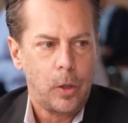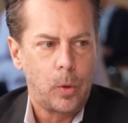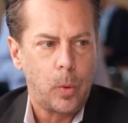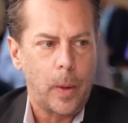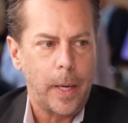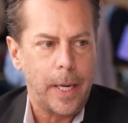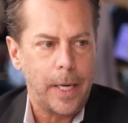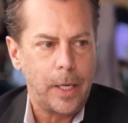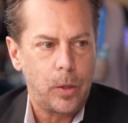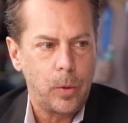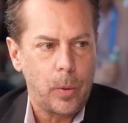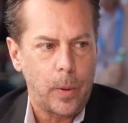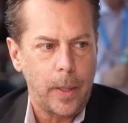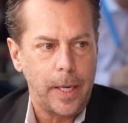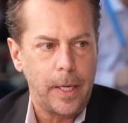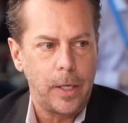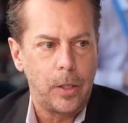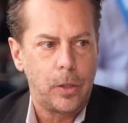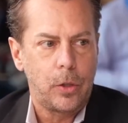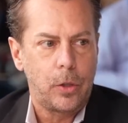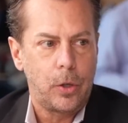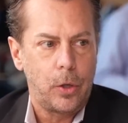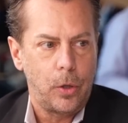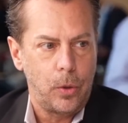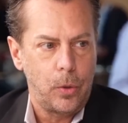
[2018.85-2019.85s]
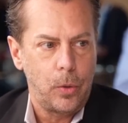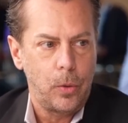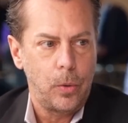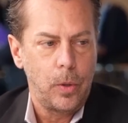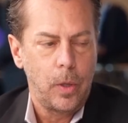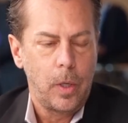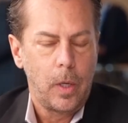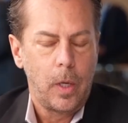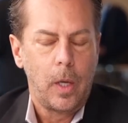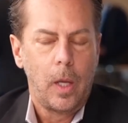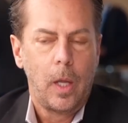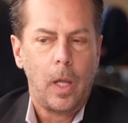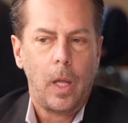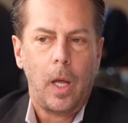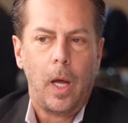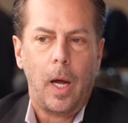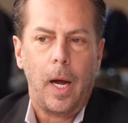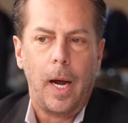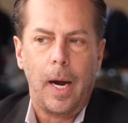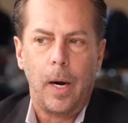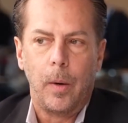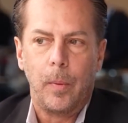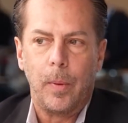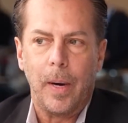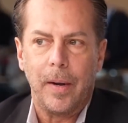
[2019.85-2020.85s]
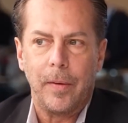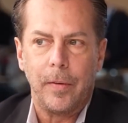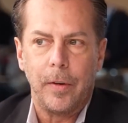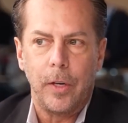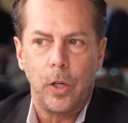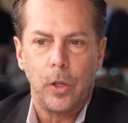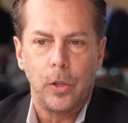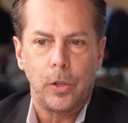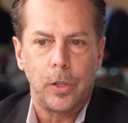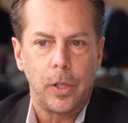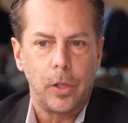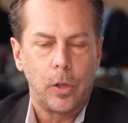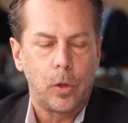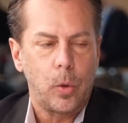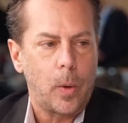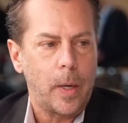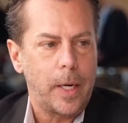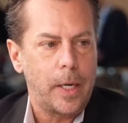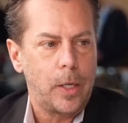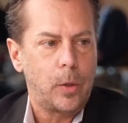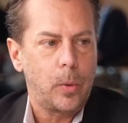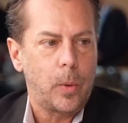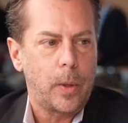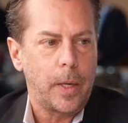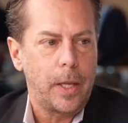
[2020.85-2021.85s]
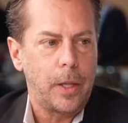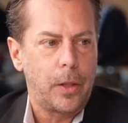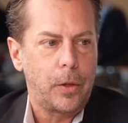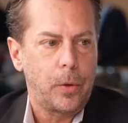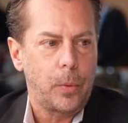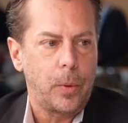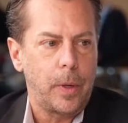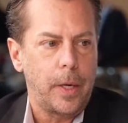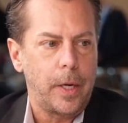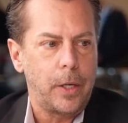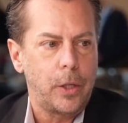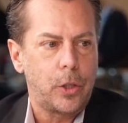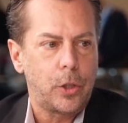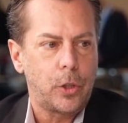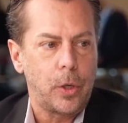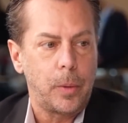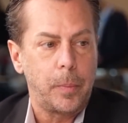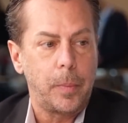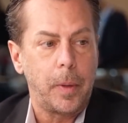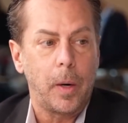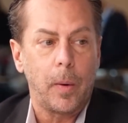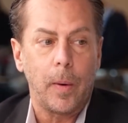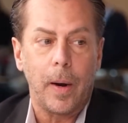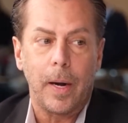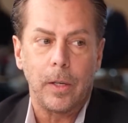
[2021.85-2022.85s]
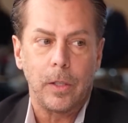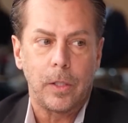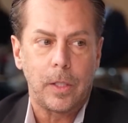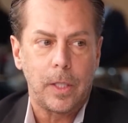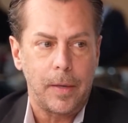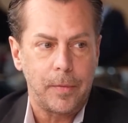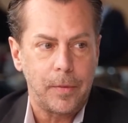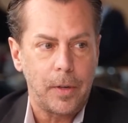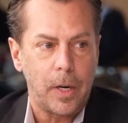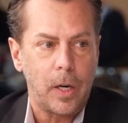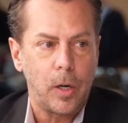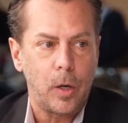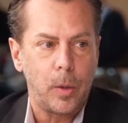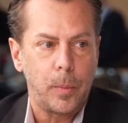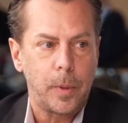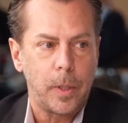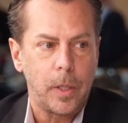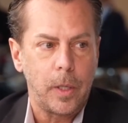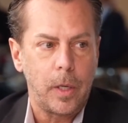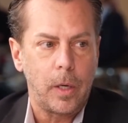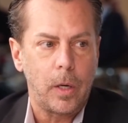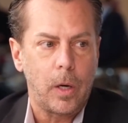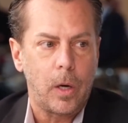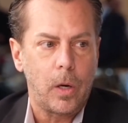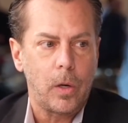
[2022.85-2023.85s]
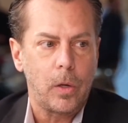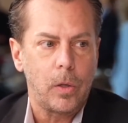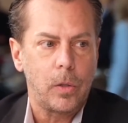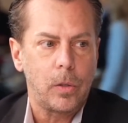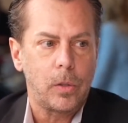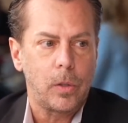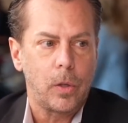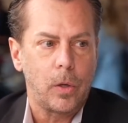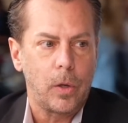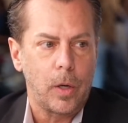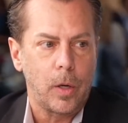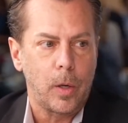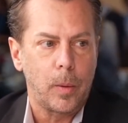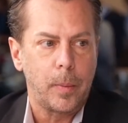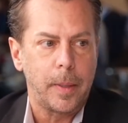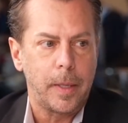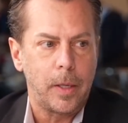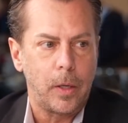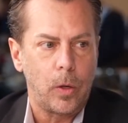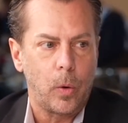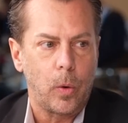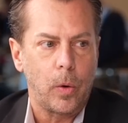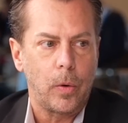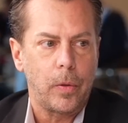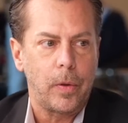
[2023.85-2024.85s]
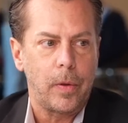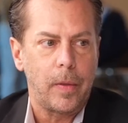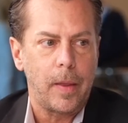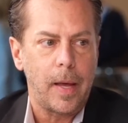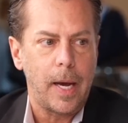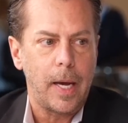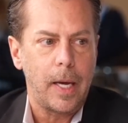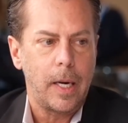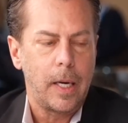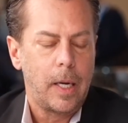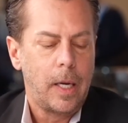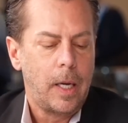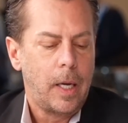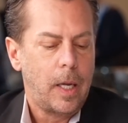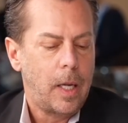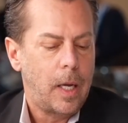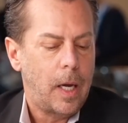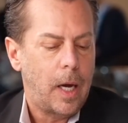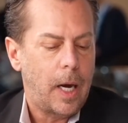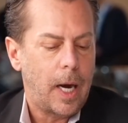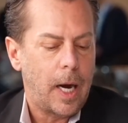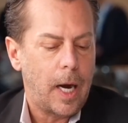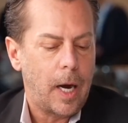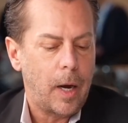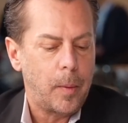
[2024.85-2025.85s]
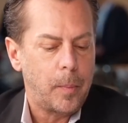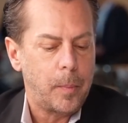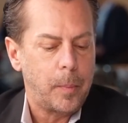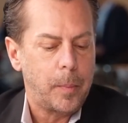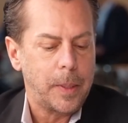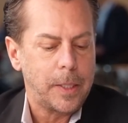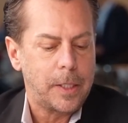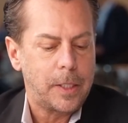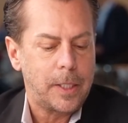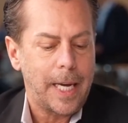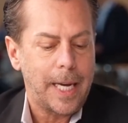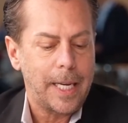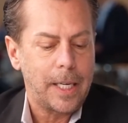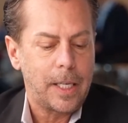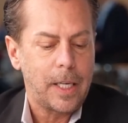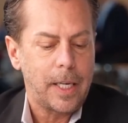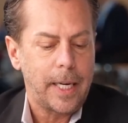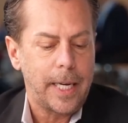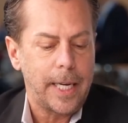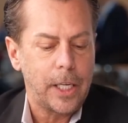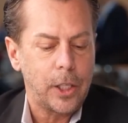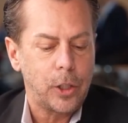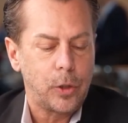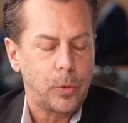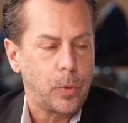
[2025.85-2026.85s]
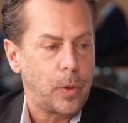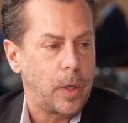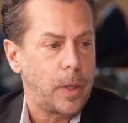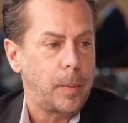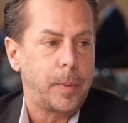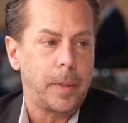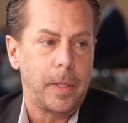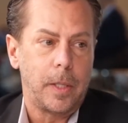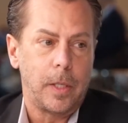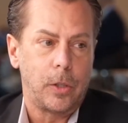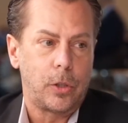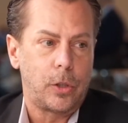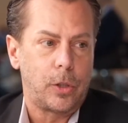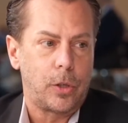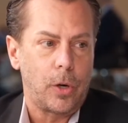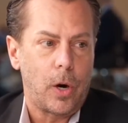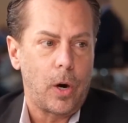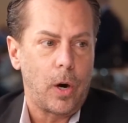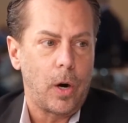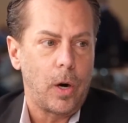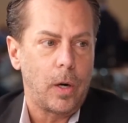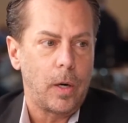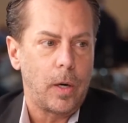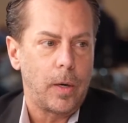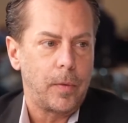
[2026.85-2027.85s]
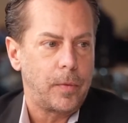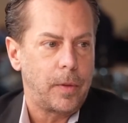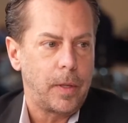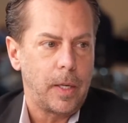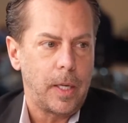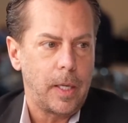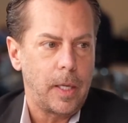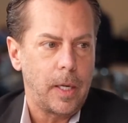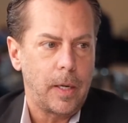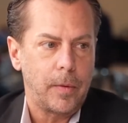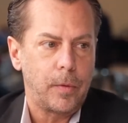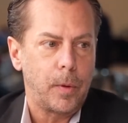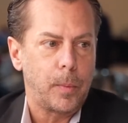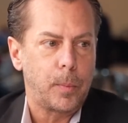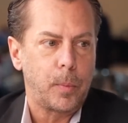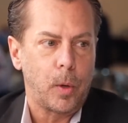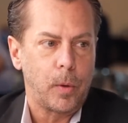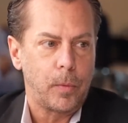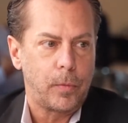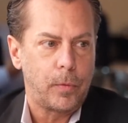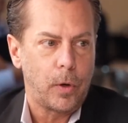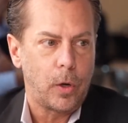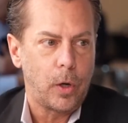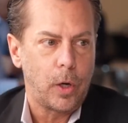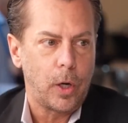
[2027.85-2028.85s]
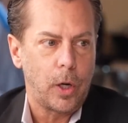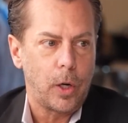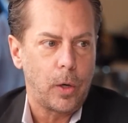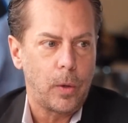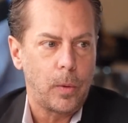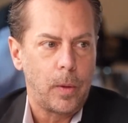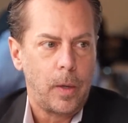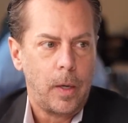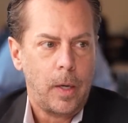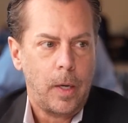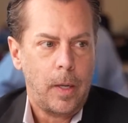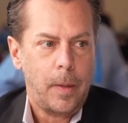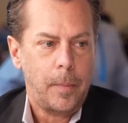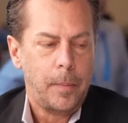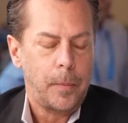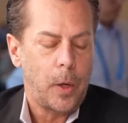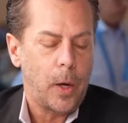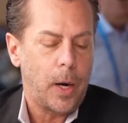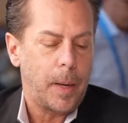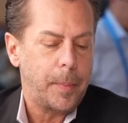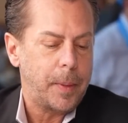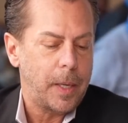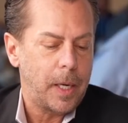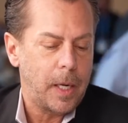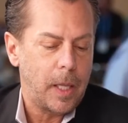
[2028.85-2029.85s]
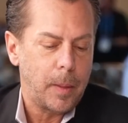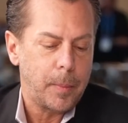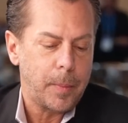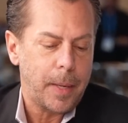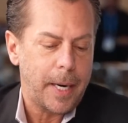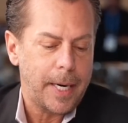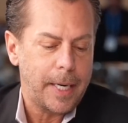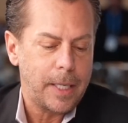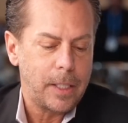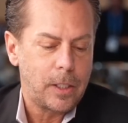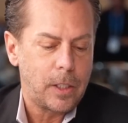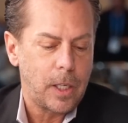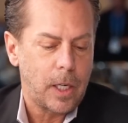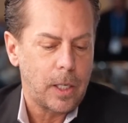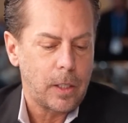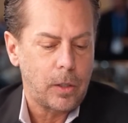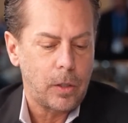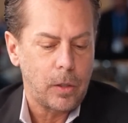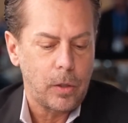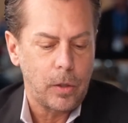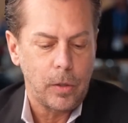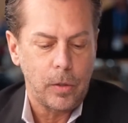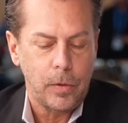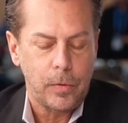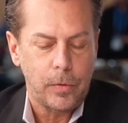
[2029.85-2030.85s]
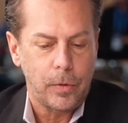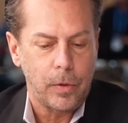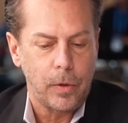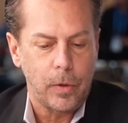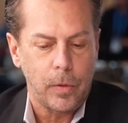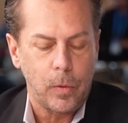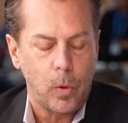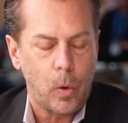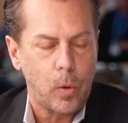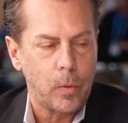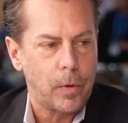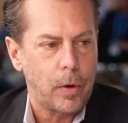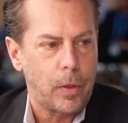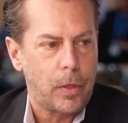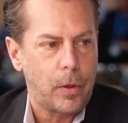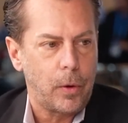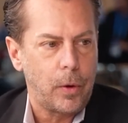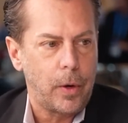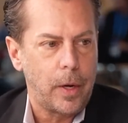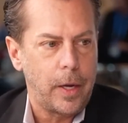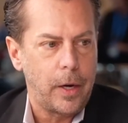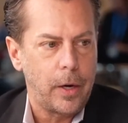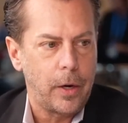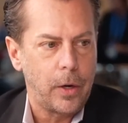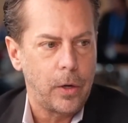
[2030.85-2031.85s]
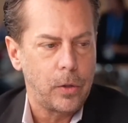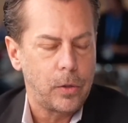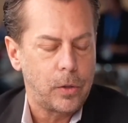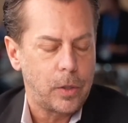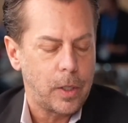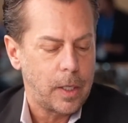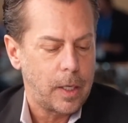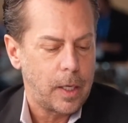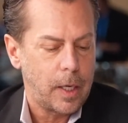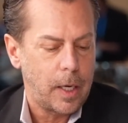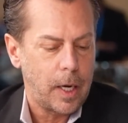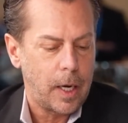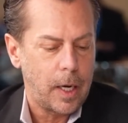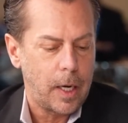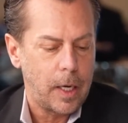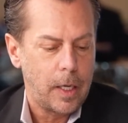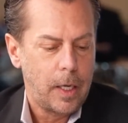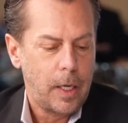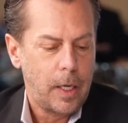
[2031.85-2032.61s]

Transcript: 2022. Yeah. Revenues in 2023 should be around $700 million, or a little bit north of that. But Santa Elena has really been the star of the portfolio. I've been in the mining sector for over 30 years, and